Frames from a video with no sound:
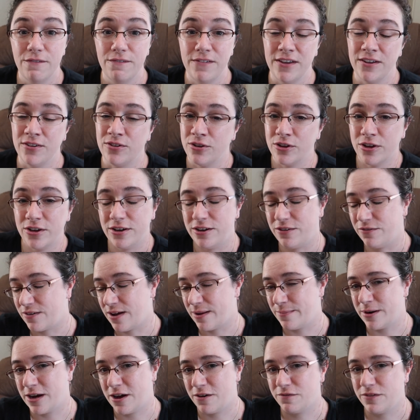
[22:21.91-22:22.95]
feel good if
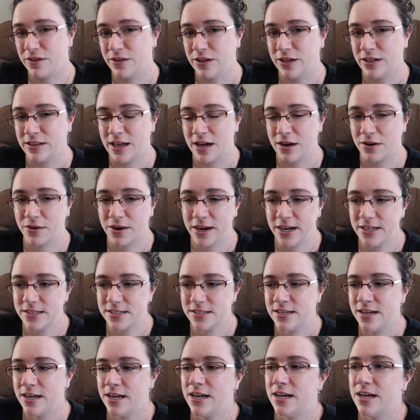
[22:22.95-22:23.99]
I'm not feeling that
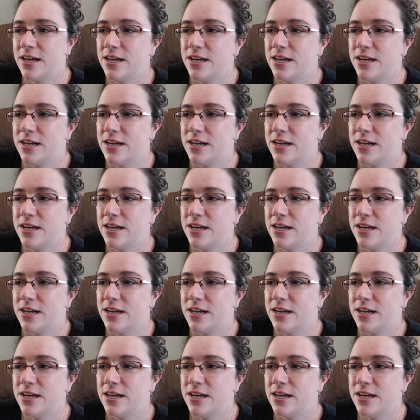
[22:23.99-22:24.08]
great.